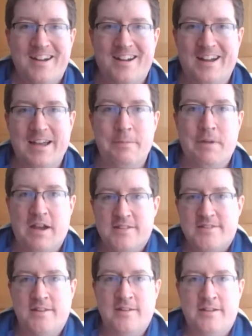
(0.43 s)
Hi, my
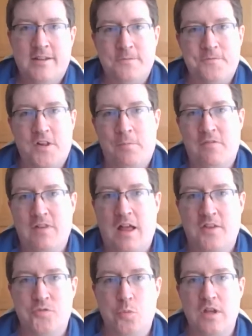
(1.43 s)
Sunday night film of
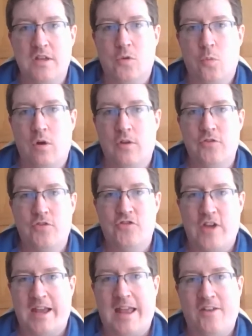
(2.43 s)
last week was
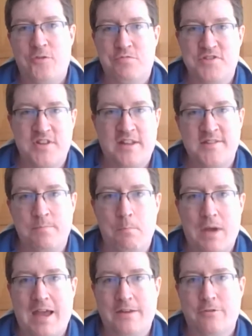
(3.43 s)
Jackass Presents
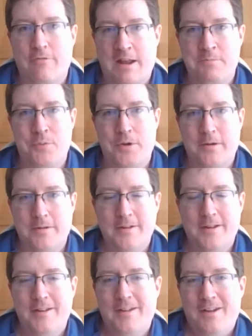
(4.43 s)
Bad Grandpa.
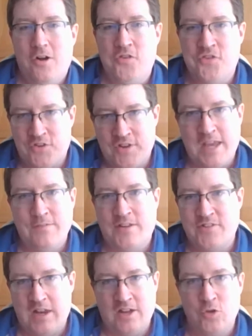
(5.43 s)
On Sunday
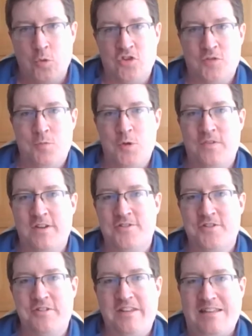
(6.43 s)
evenings, I like to watch a movie
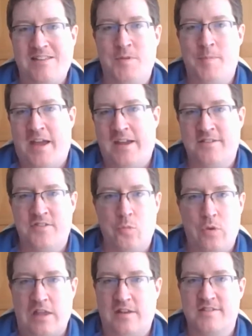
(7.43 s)
to ease me back into the
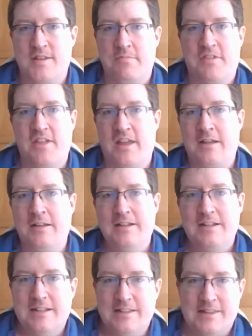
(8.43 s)
week, something
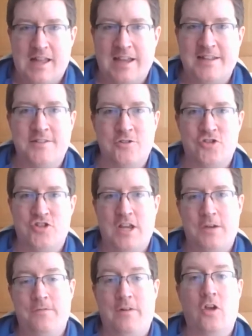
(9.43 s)
light and
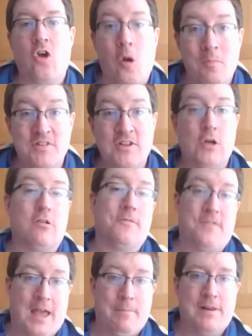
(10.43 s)
cheerful, a comedy or a
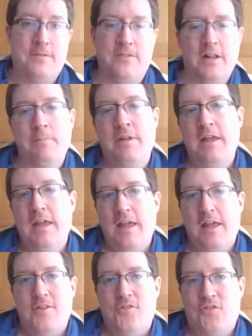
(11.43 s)
family film.
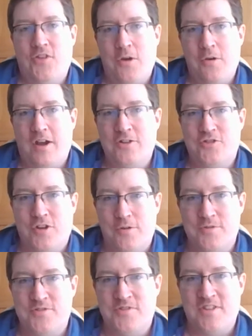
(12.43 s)
So I
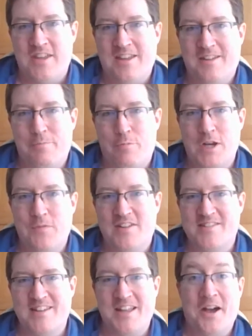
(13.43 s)
chose the
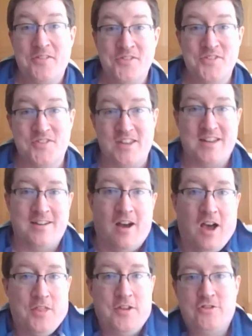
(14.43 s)
previously unseen
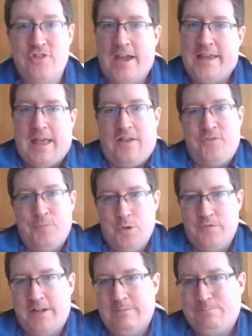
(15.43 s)
other Jackass
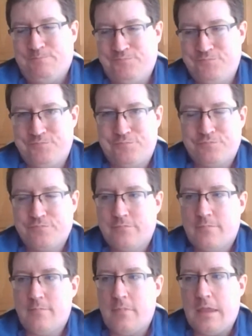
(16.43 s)
movie.
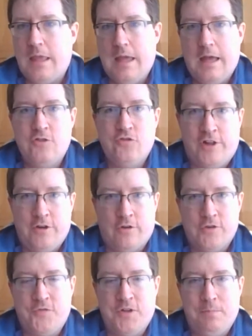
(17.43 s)
Johnny
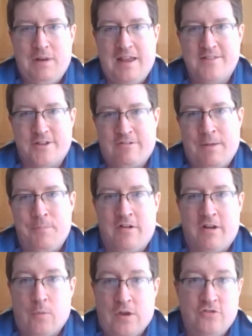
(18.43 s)
Knoxville plays the
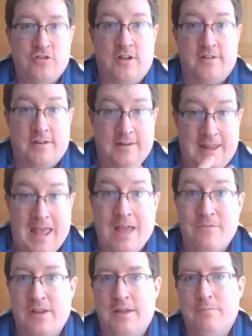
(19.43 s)
grandpa in question under
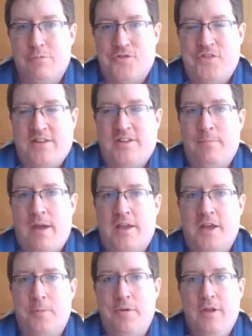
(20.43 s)
heavy prosthetic
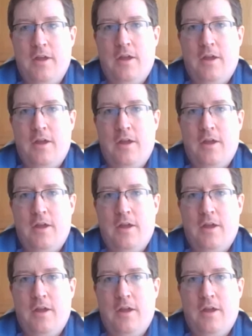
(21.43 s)
makeup,